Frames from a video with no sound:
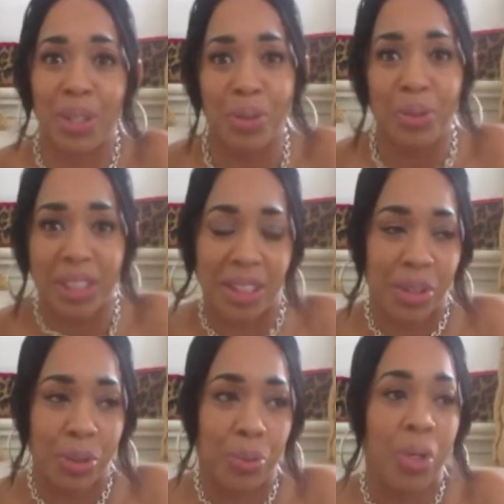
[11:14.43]
cool, this is
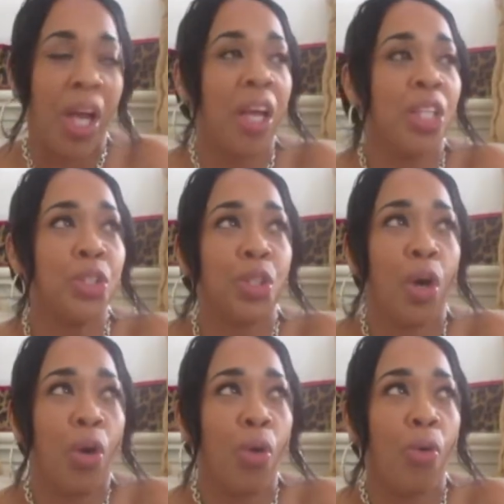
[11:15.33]
cool.
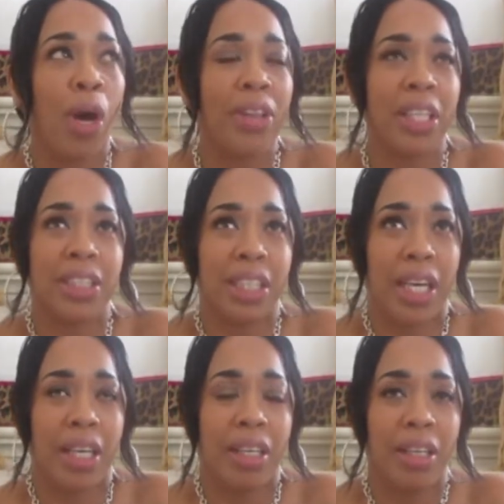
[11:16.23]
So I think it's
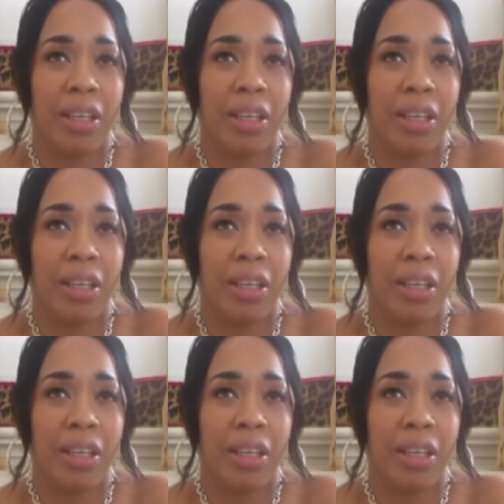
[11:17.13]
like,